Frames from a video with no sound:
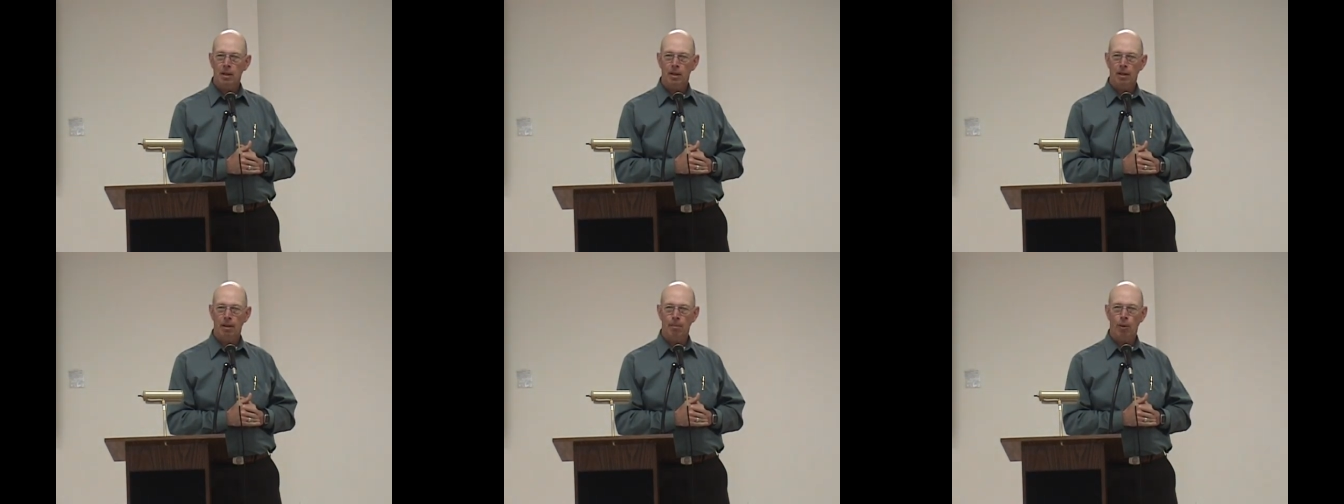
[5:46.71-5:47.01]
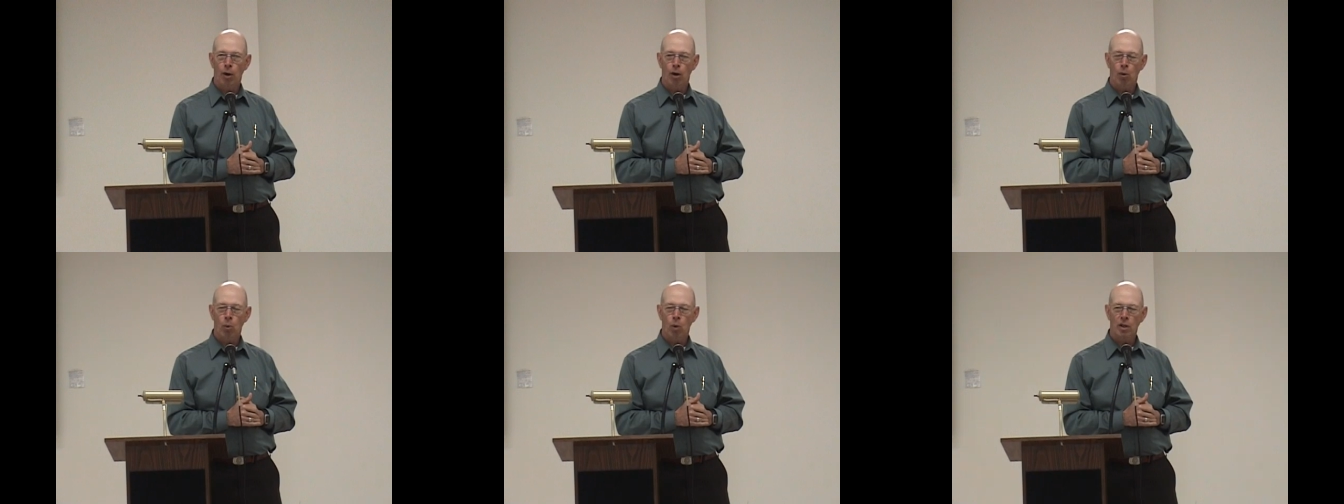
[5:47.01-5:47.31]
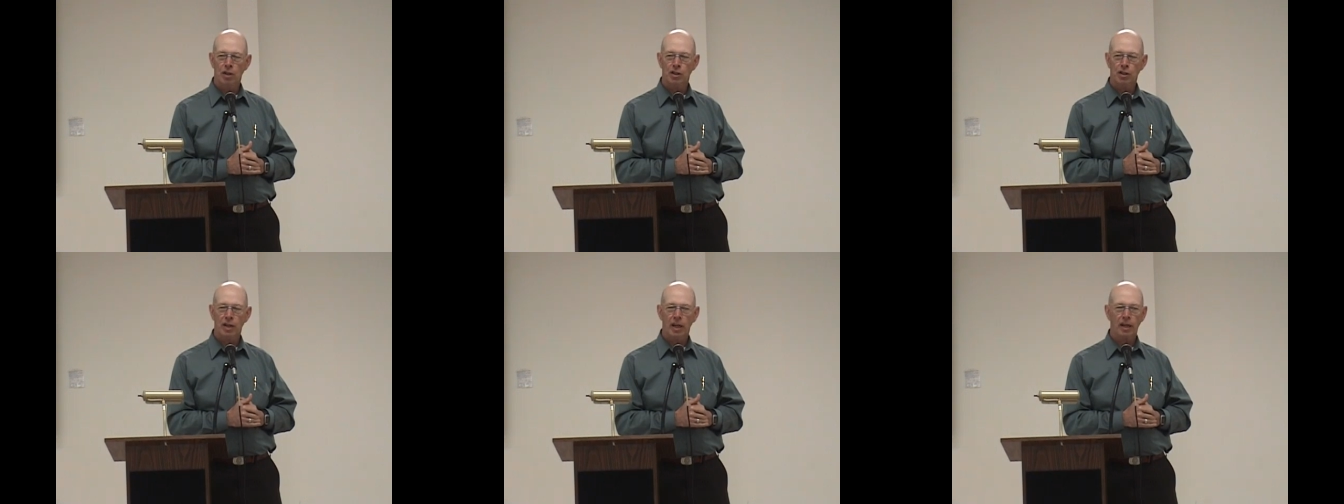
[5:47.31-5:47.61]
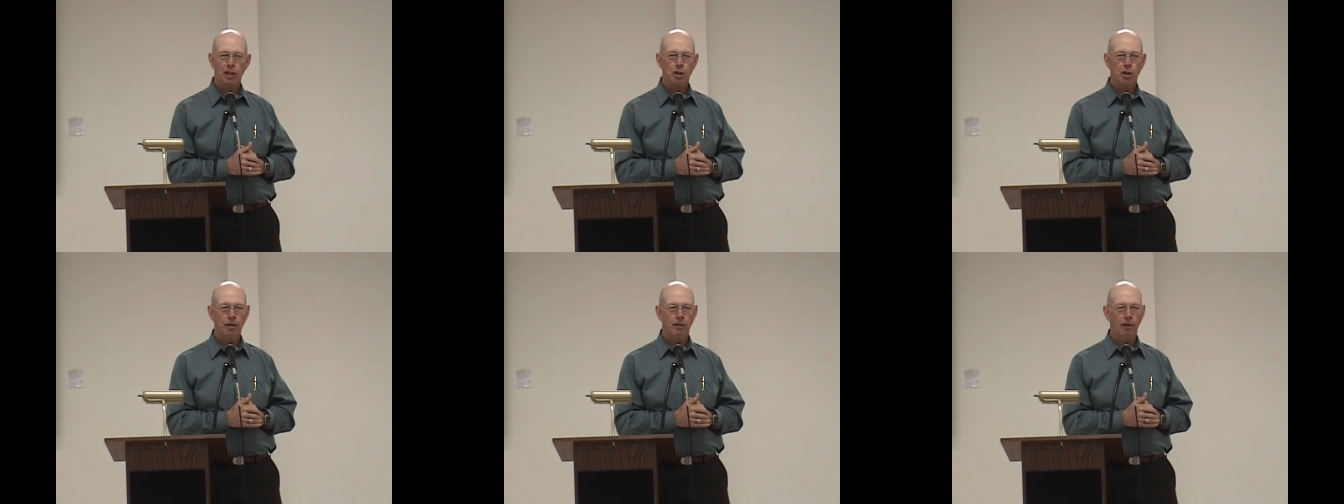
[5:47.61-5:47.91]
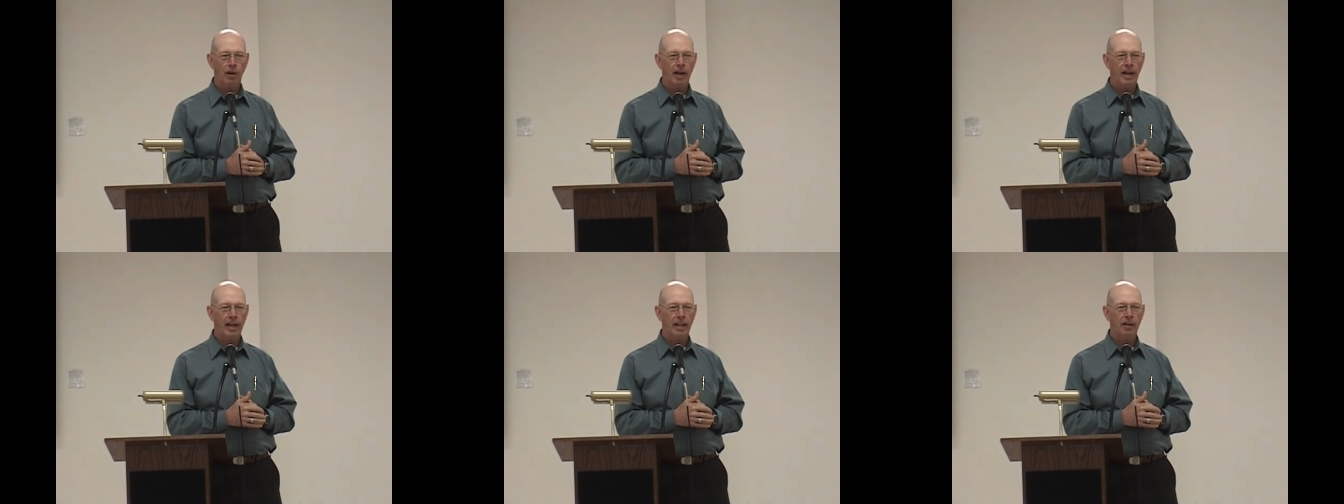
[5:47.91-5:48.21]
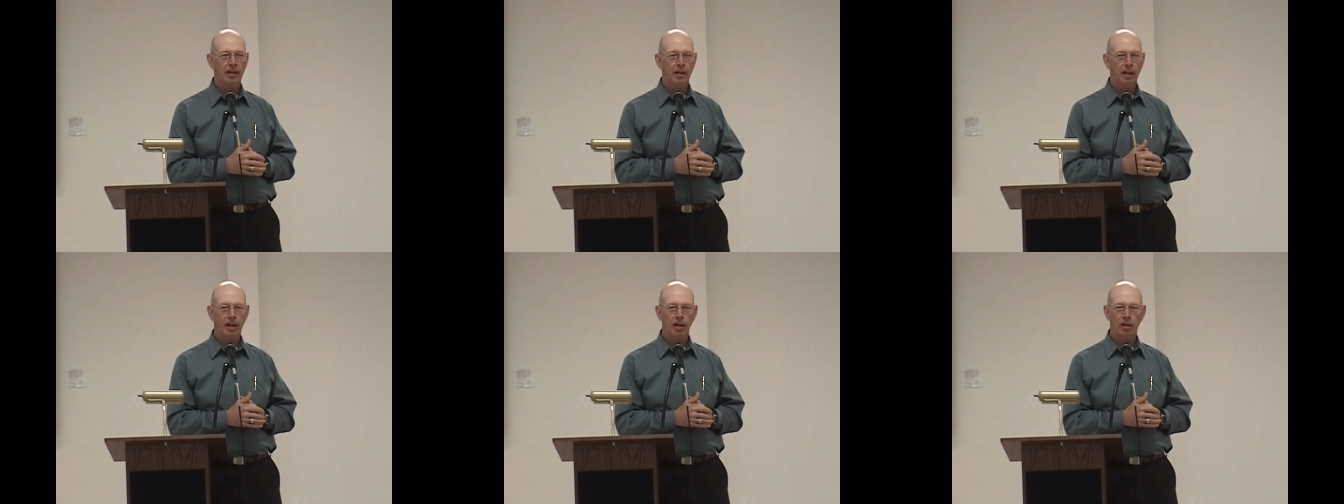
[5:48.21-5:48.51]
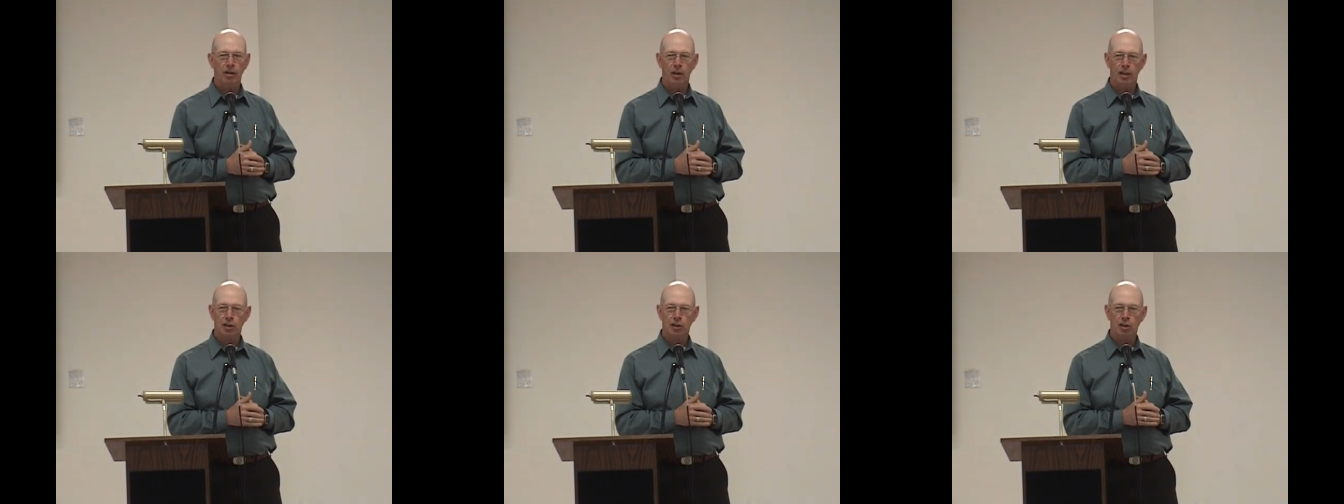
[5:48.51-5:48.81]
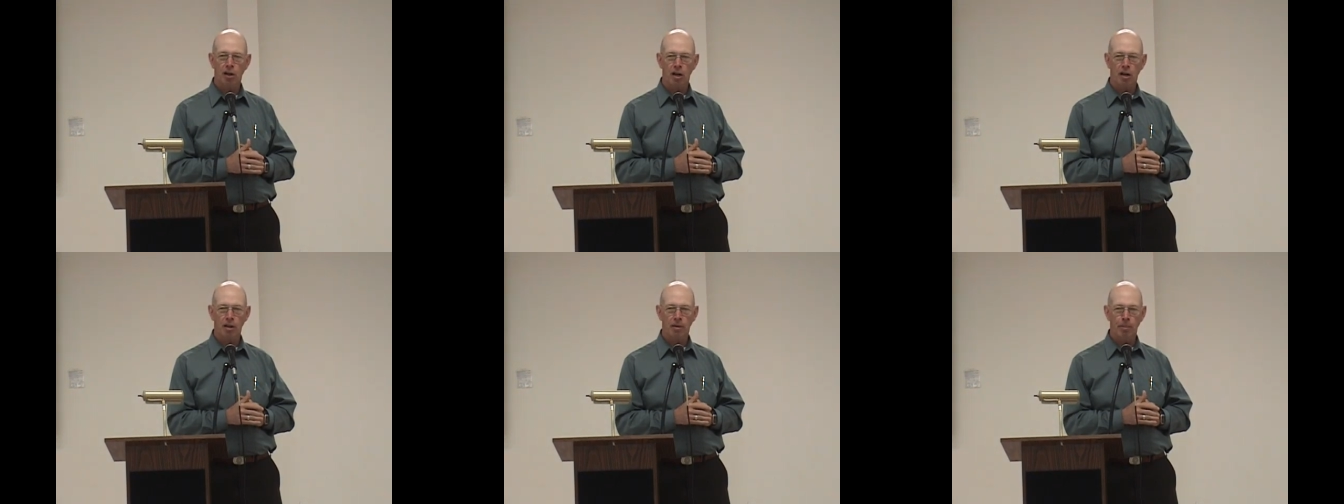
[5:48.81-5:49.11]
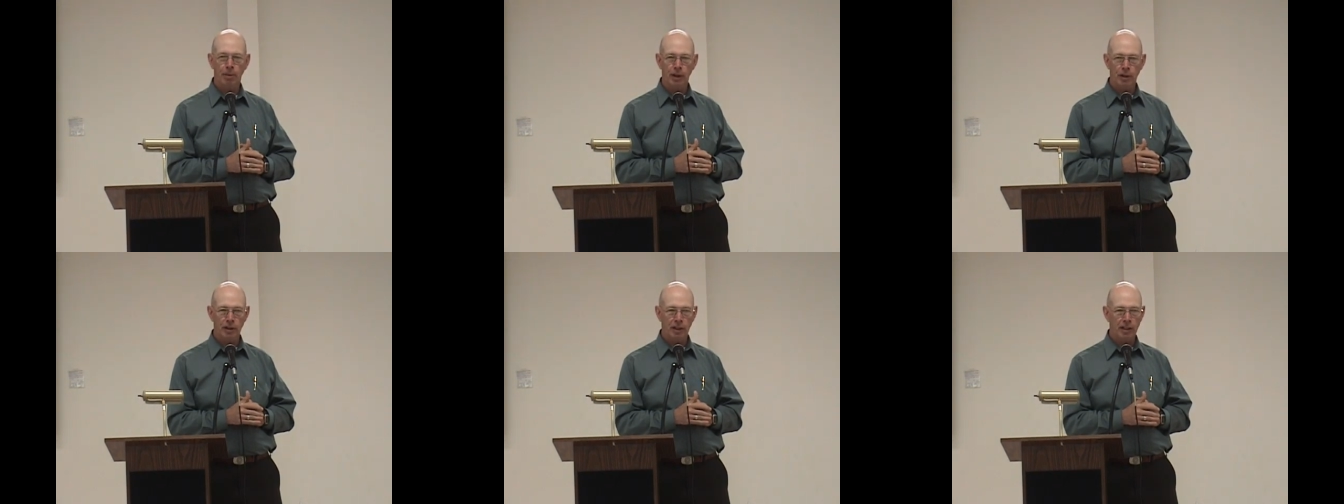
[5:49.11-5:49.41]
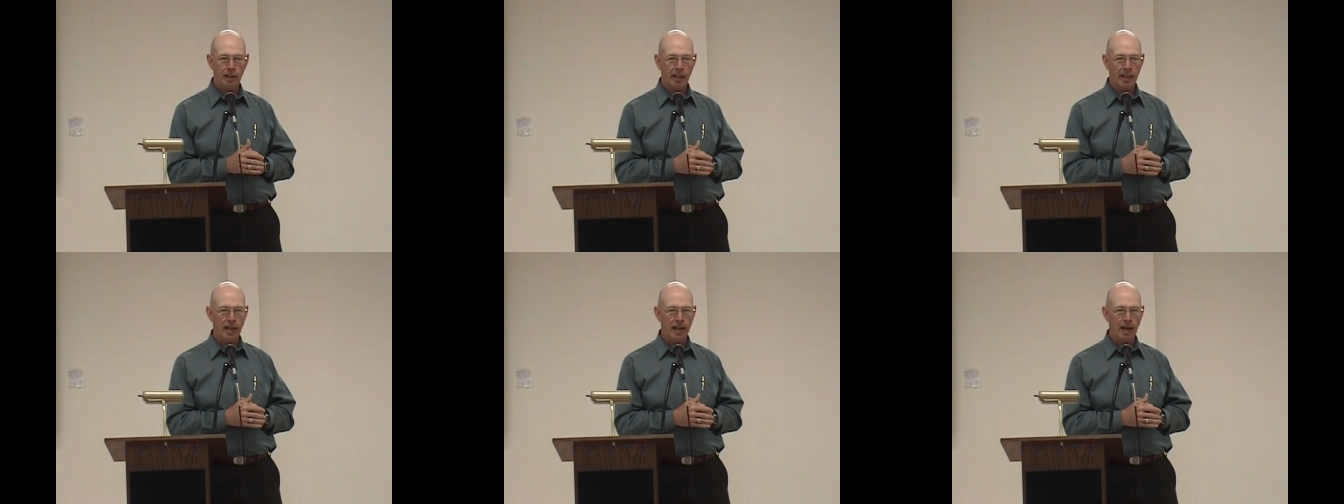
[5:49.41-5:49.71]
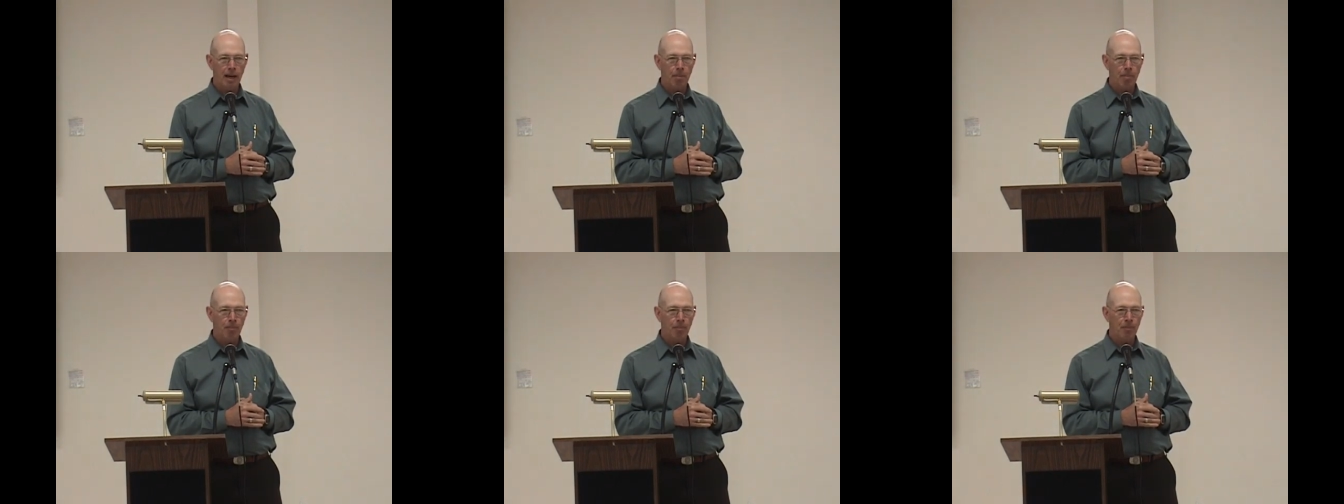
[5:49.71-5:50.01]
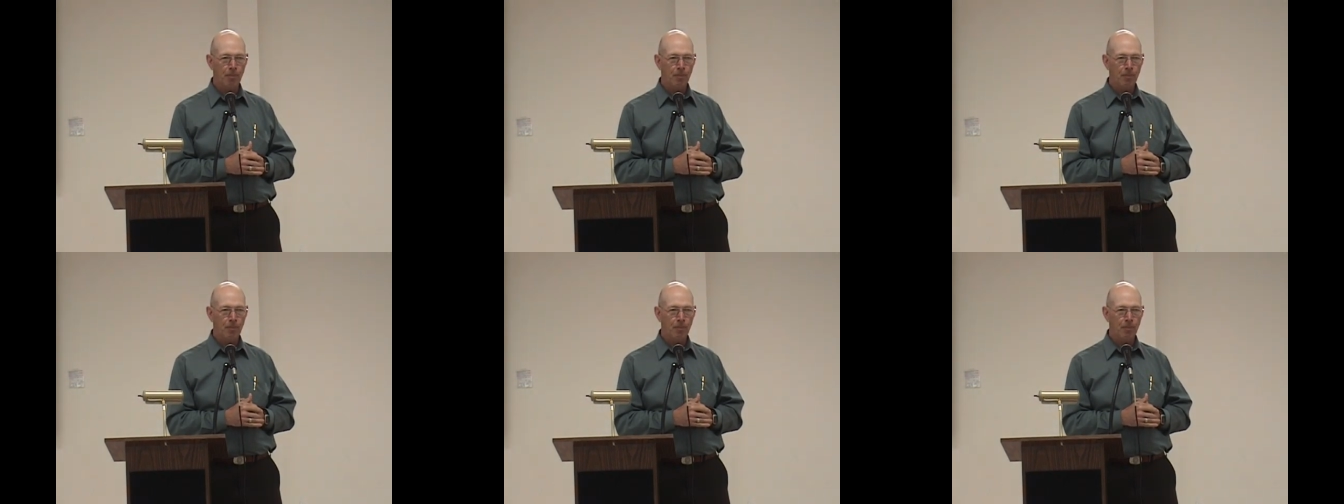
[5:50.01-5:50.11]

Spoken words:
They bought one section of land there. They started building the camp